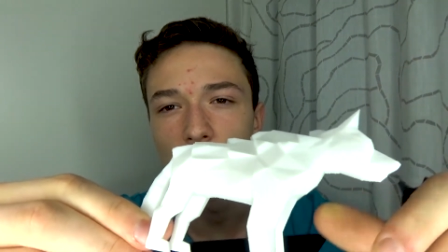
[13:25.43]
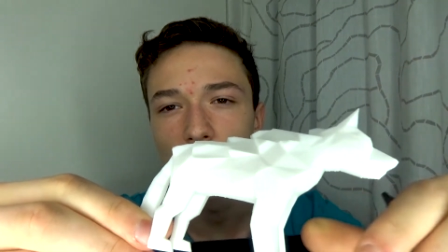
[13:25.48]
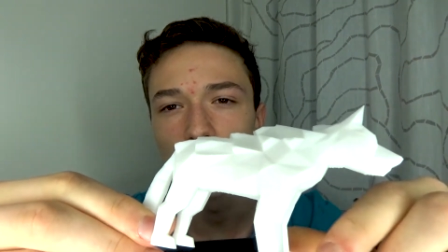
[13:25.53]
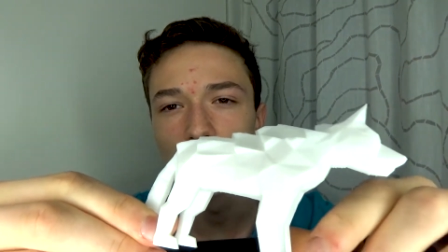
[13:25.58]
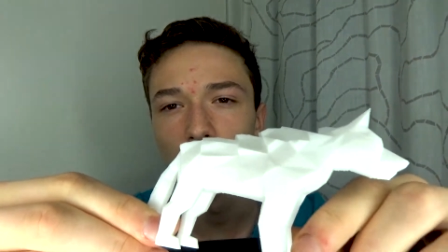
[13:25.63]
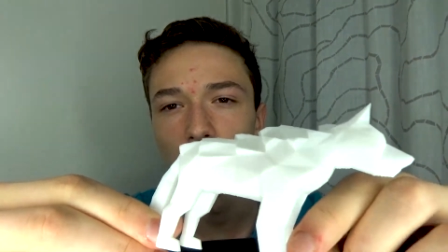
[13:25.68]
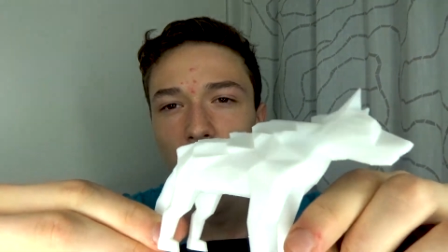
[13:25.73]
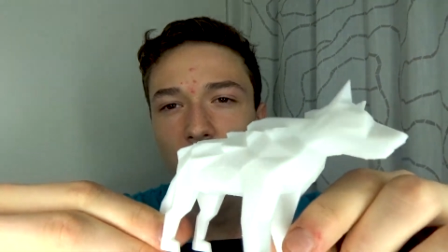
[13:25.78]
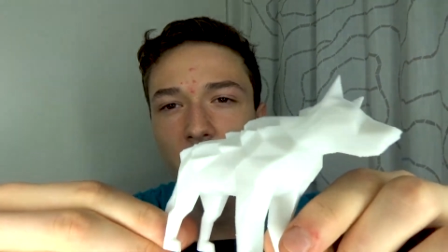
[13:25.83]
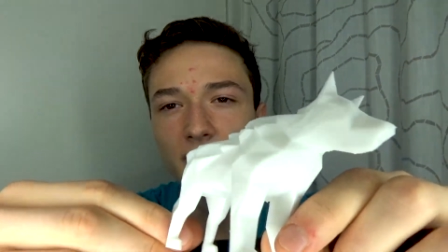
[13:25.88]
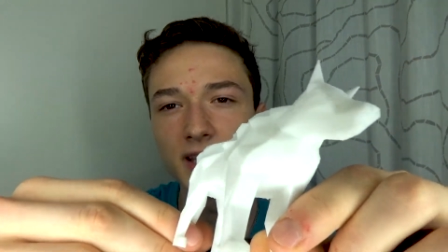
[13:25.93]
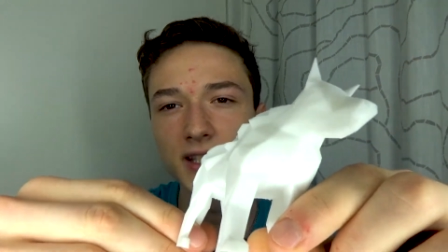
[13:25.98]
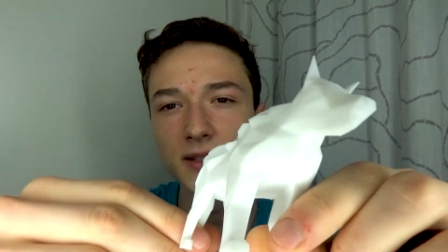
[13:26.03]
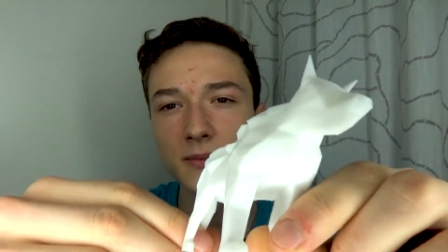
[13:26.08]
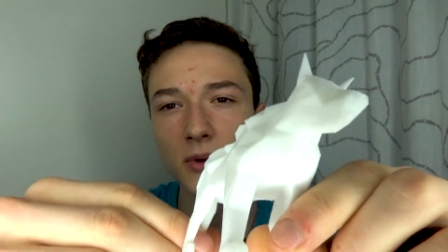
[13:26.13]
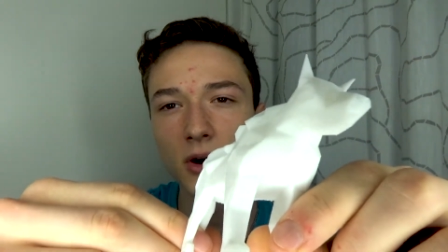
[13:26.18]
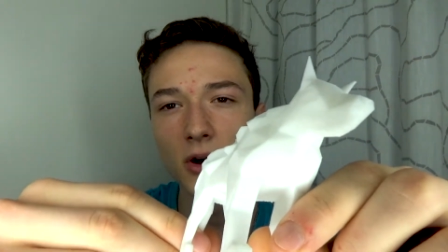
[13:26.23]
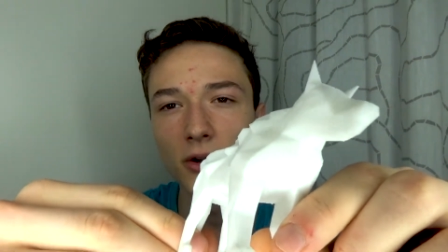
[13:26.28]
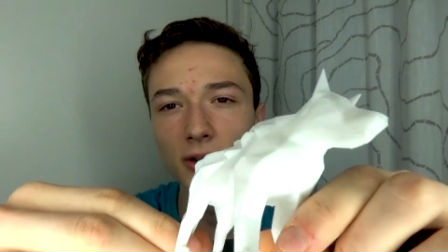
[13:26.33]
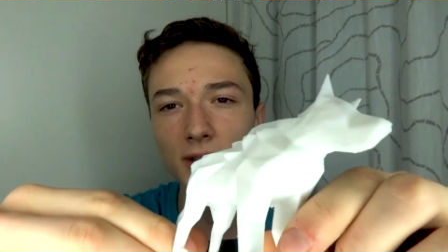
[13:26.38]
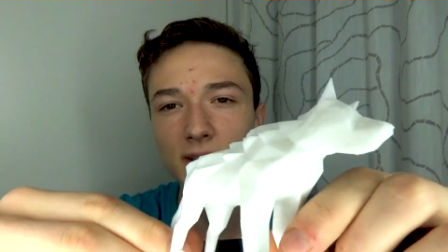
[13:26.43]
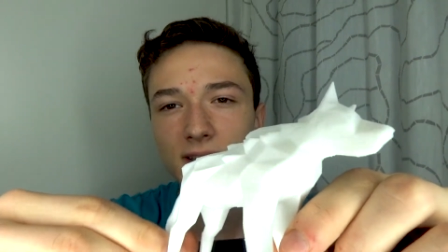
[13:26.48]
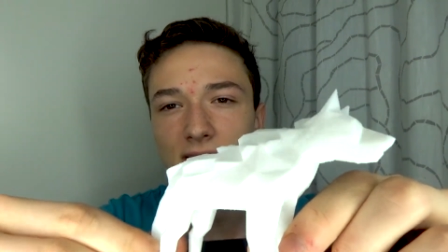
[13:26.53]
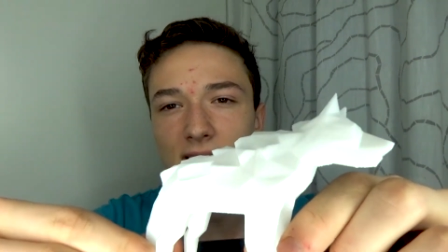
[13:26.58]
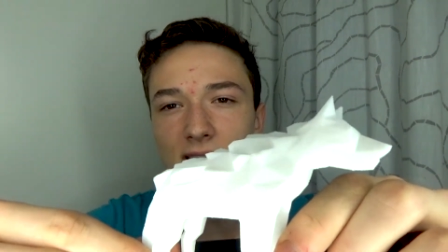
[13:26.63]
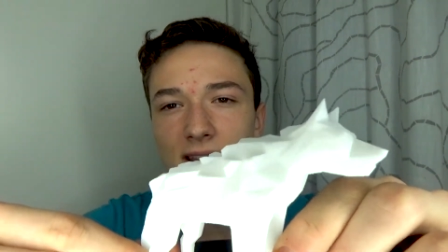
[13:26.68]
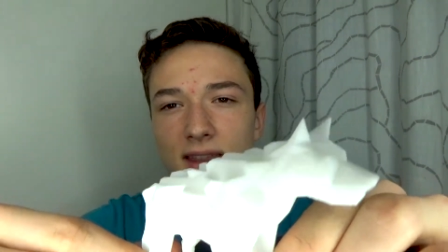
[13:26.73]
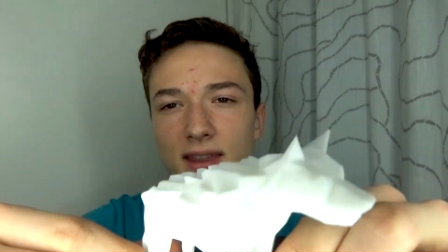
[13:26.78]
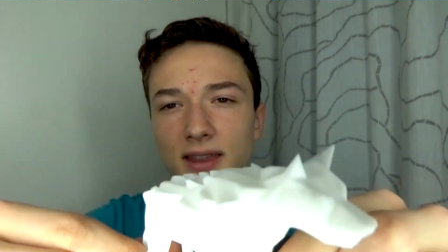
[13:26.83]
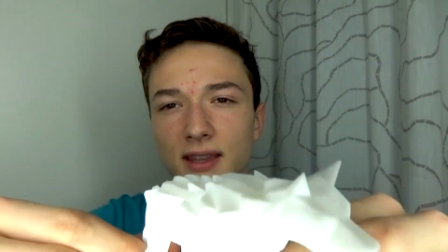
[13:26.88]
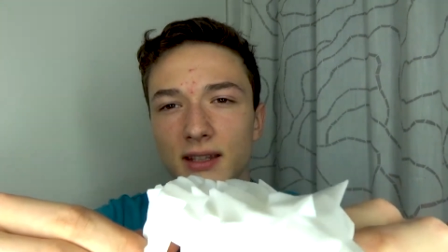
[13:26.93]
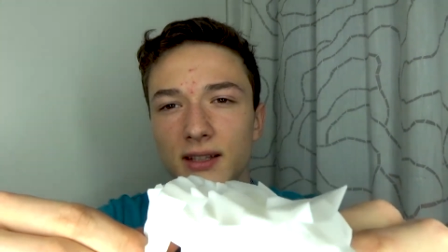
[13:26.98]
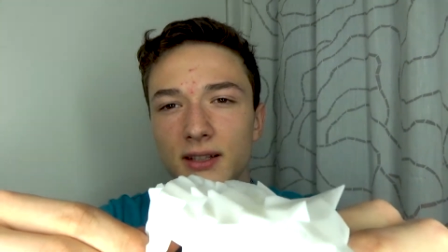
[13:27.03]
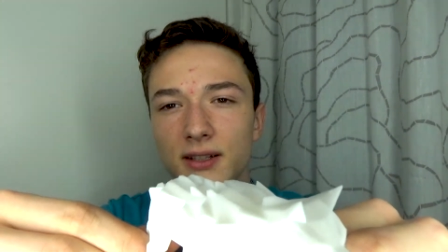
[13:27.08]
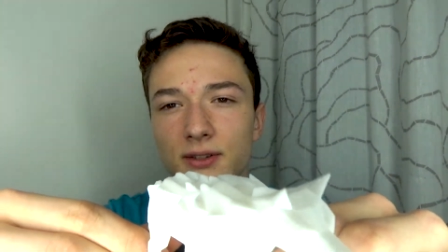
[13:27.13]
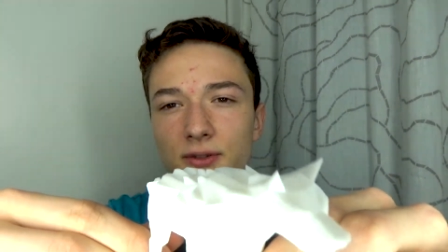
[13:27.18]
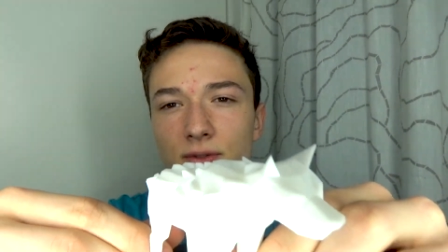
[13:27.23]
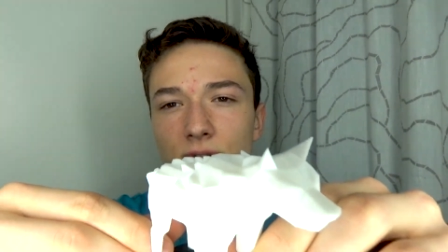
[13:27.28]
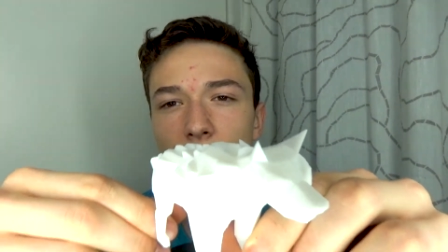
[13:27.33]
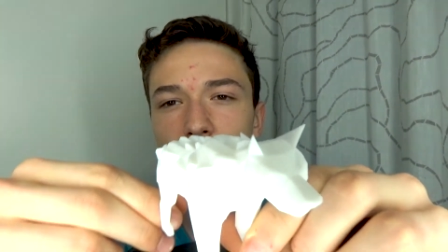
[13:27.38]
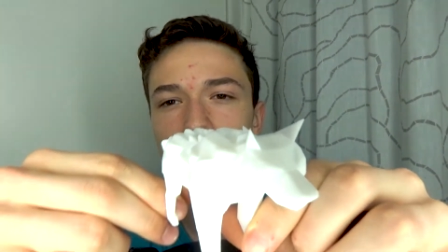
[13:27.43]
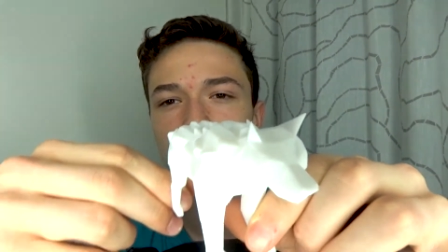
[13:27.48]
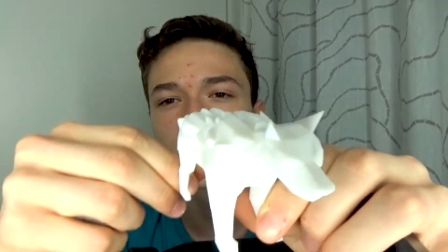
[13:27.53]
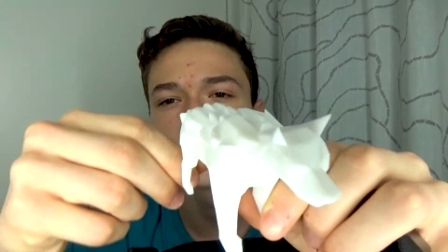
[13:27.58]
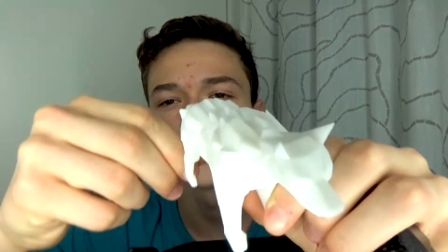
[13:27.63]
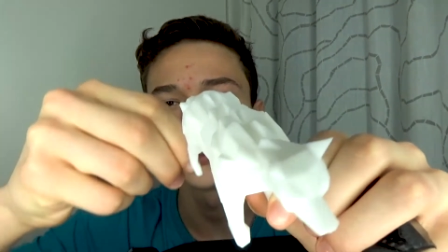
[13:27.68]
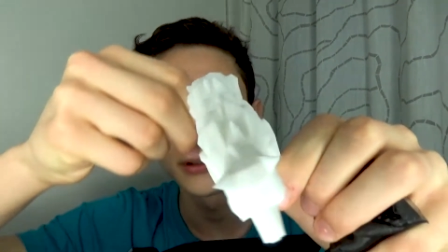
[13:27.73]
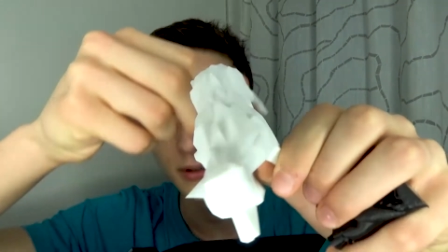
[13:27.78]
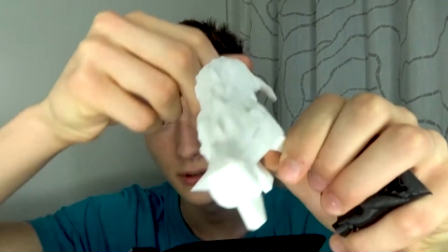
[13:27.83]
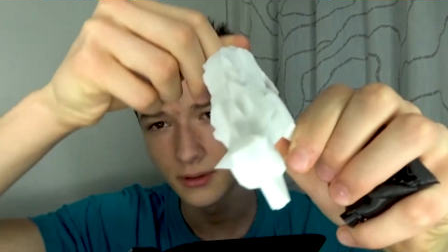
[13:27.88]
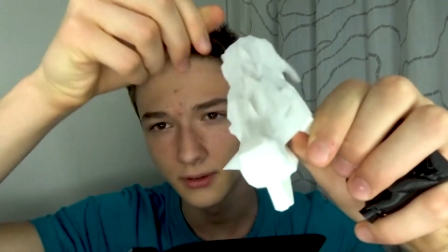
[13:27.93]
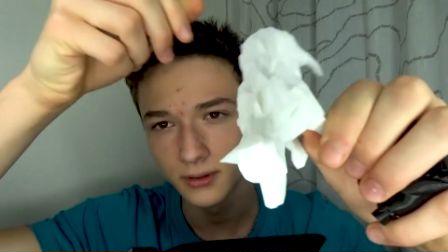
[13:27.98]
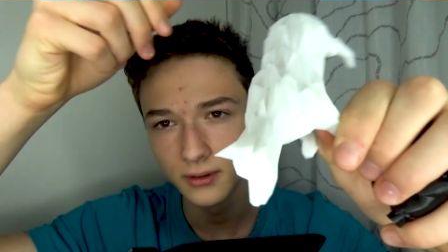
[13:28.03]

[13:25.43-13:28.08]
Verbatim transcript: all of these models in the description.